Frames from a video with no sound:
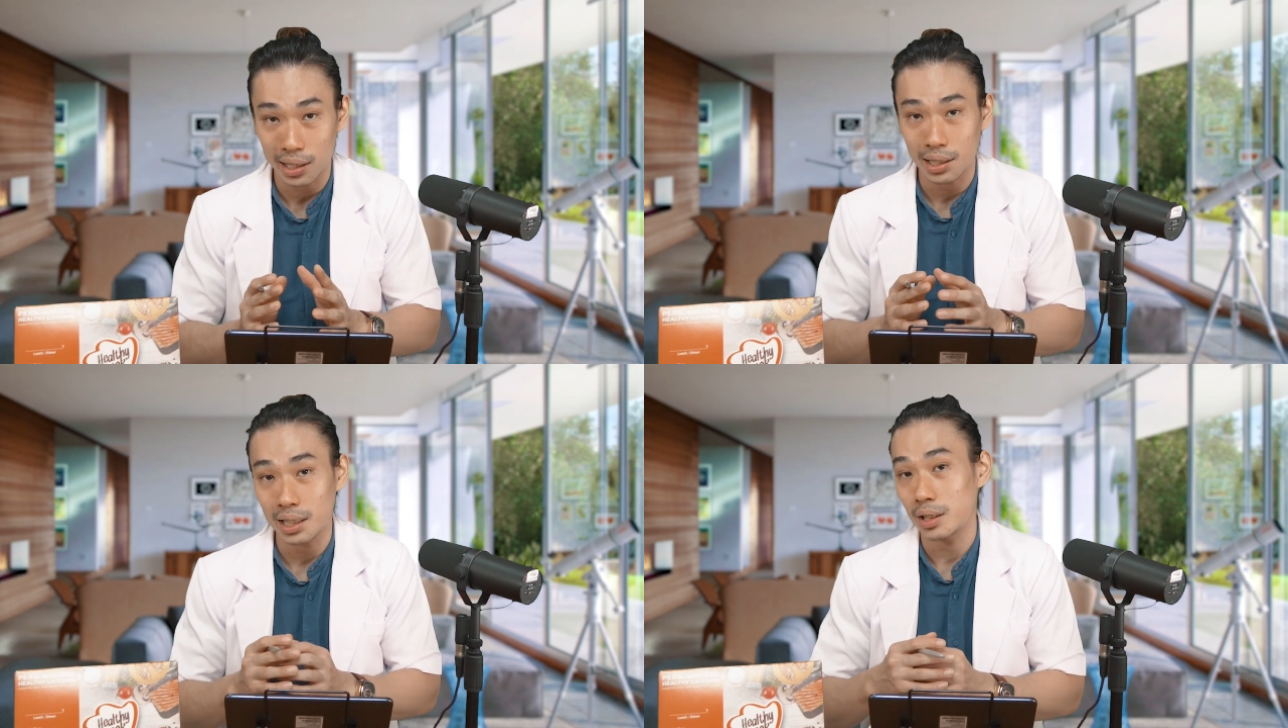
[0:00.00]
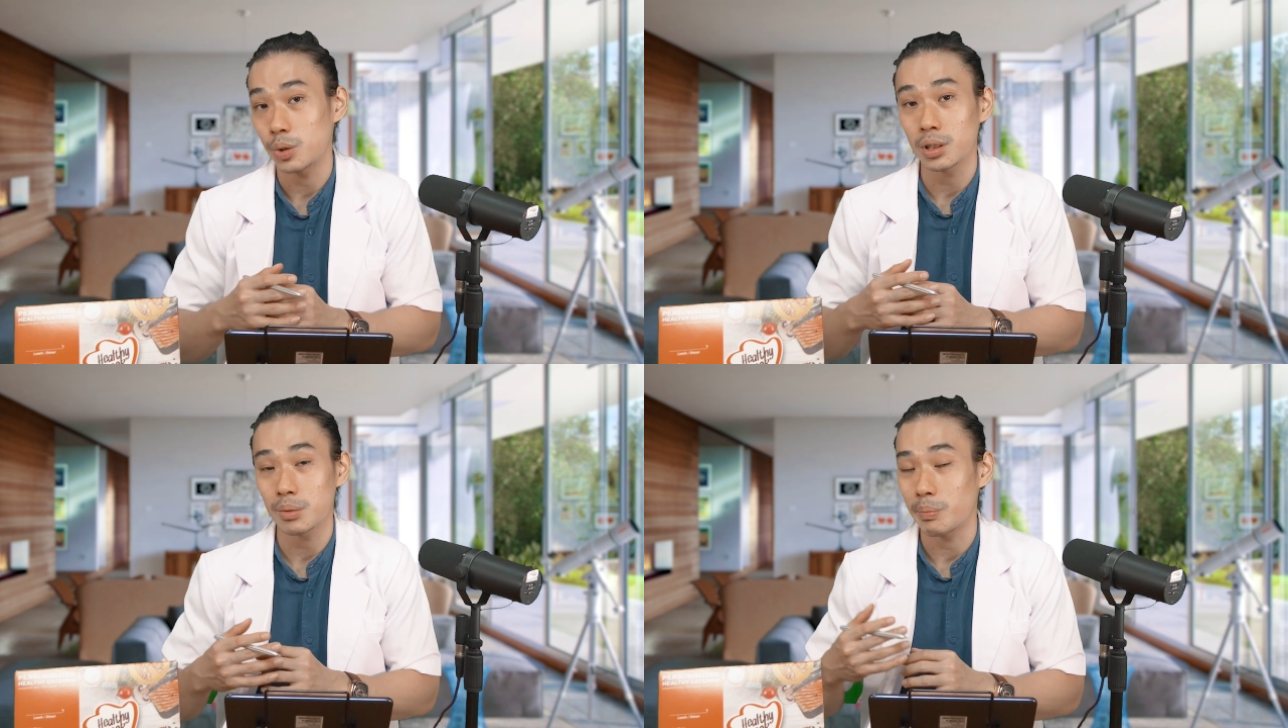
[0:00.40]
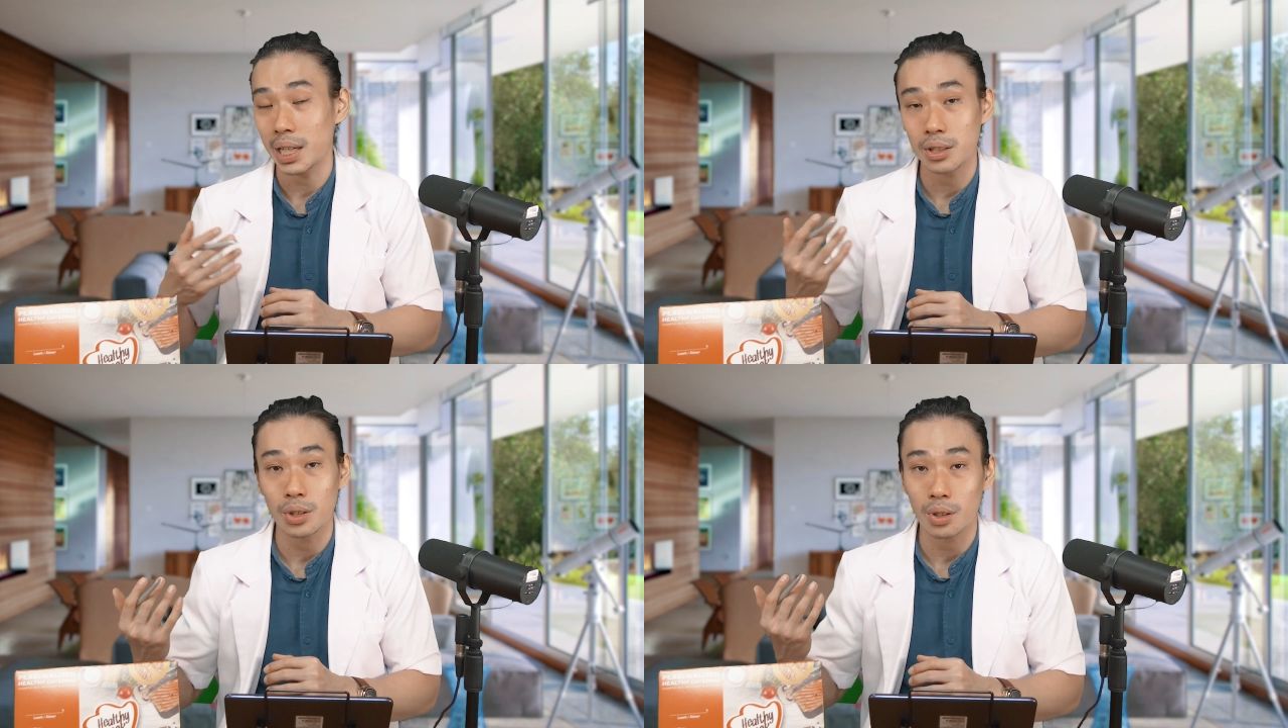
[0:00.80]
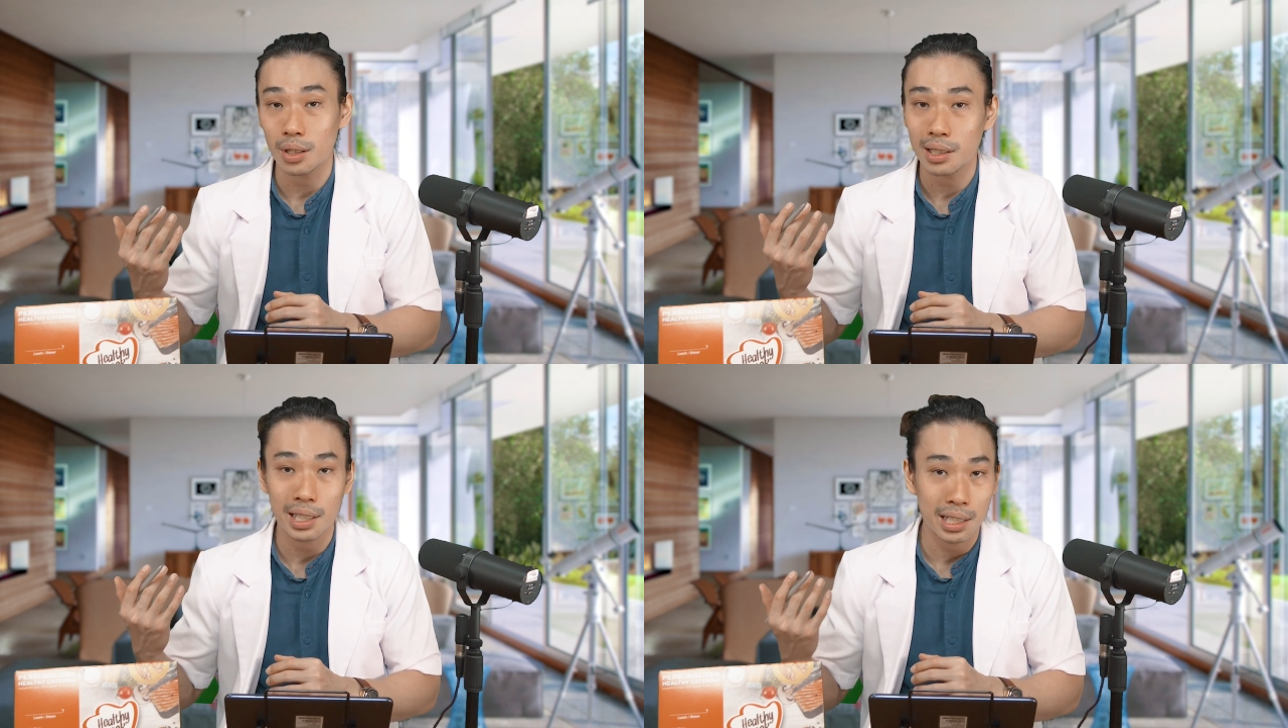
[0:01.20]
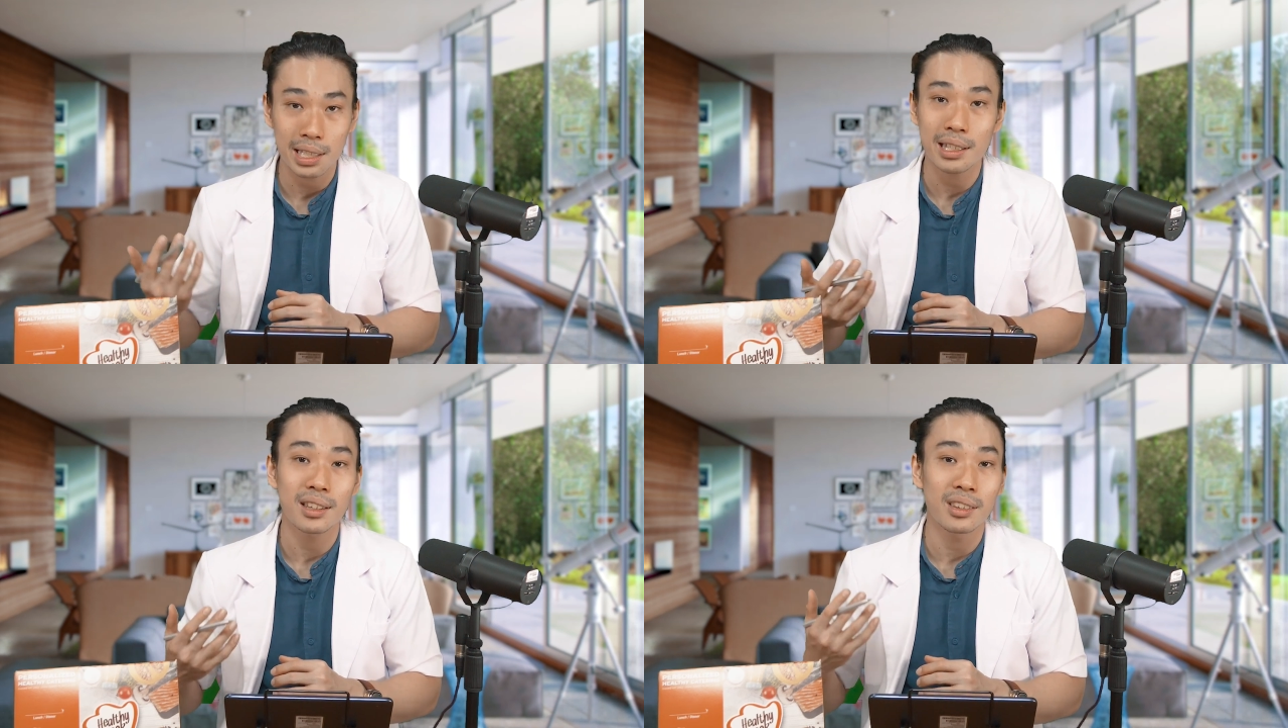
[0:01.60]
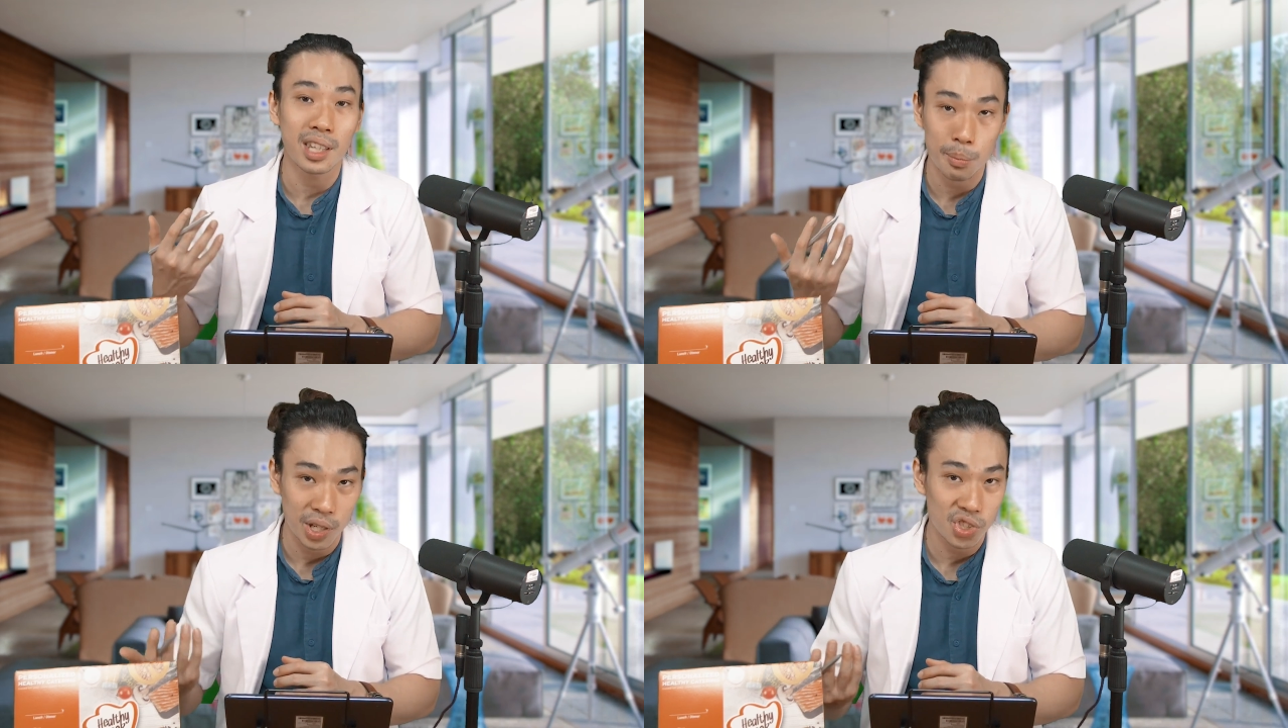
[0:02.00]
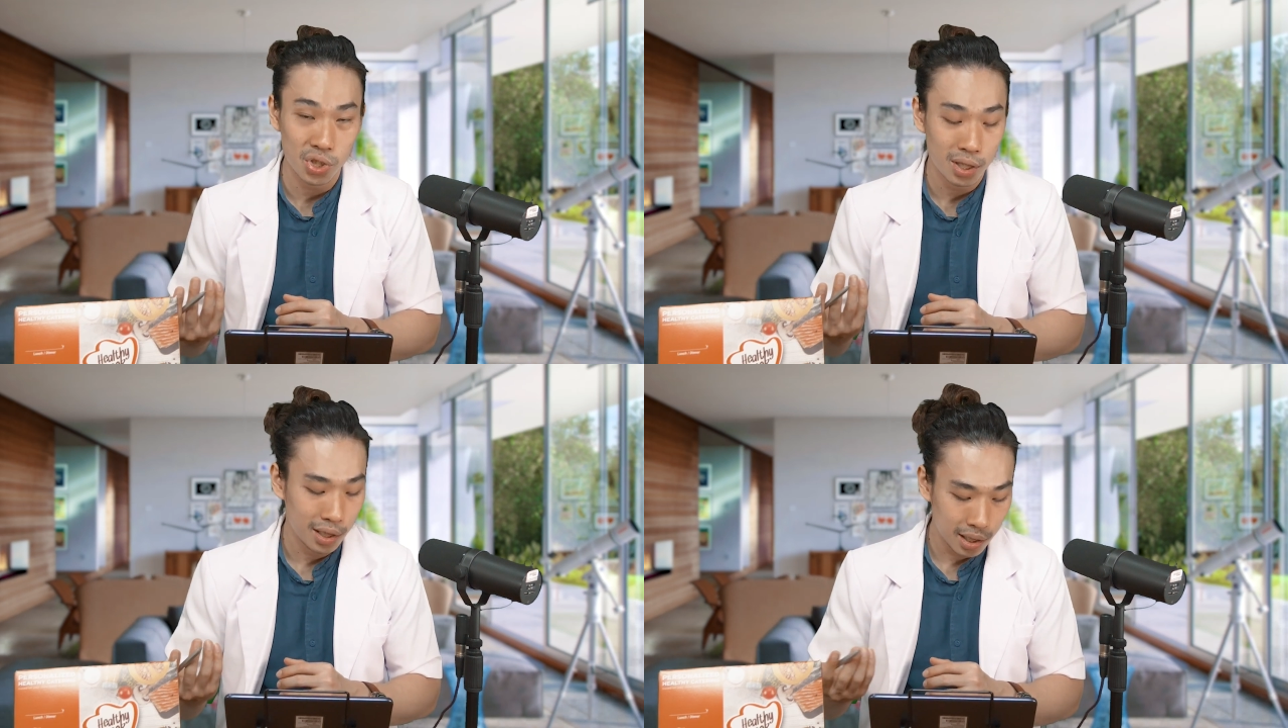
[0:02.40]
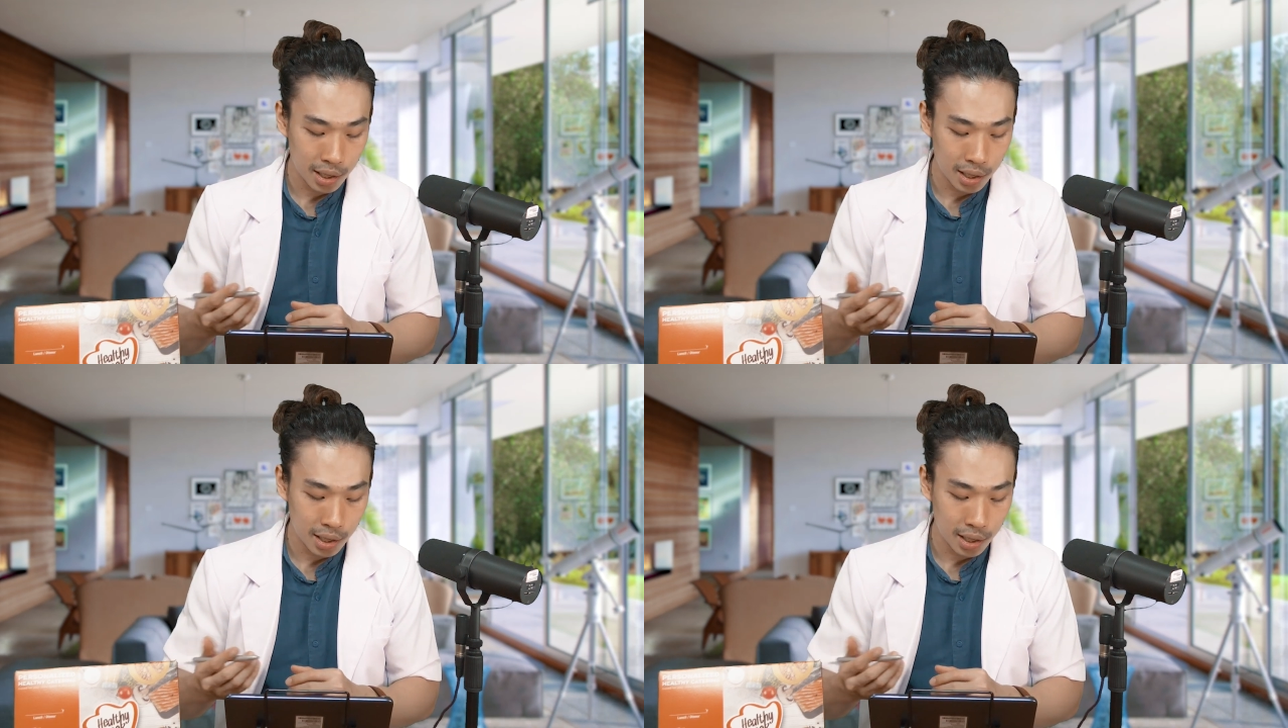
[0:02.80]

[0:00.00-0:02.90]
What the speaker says: and it could make your kidney damage.